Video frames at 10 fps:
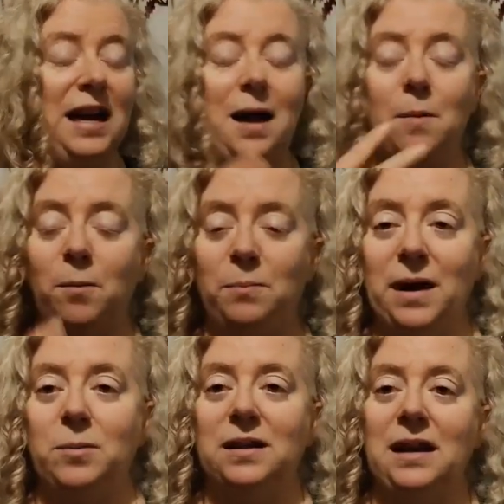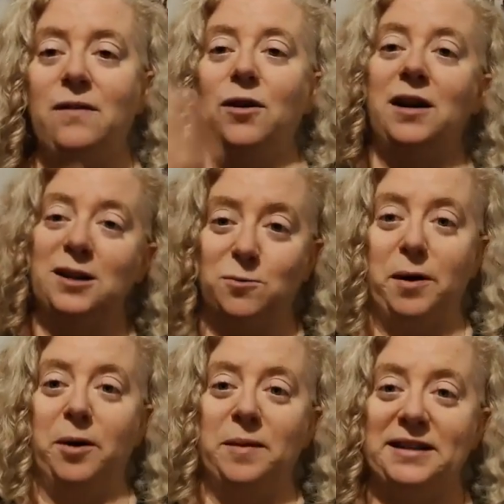and I'm a big believer in
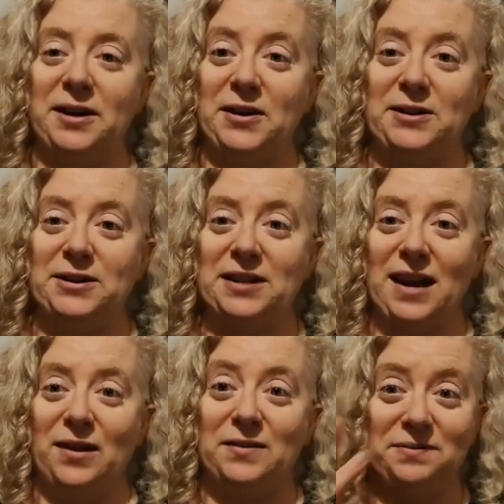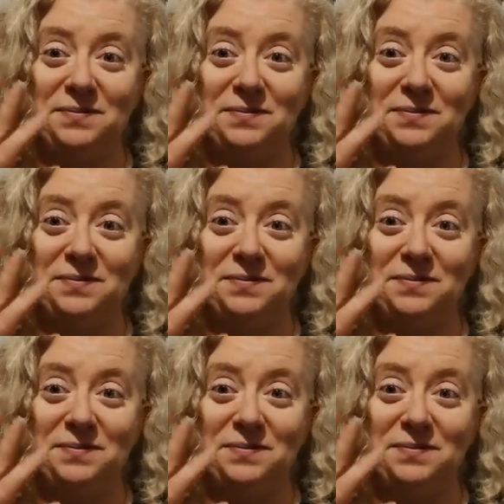experimenting on yourself.